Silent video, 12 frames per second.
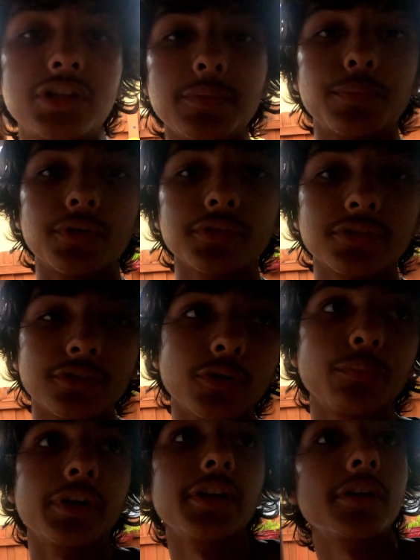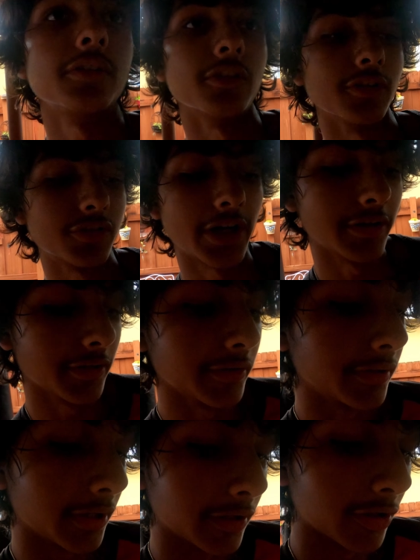cheap bolts, they'll break, they're
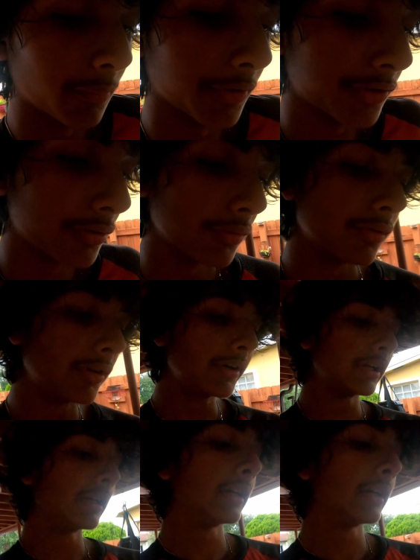Chinese, and number two,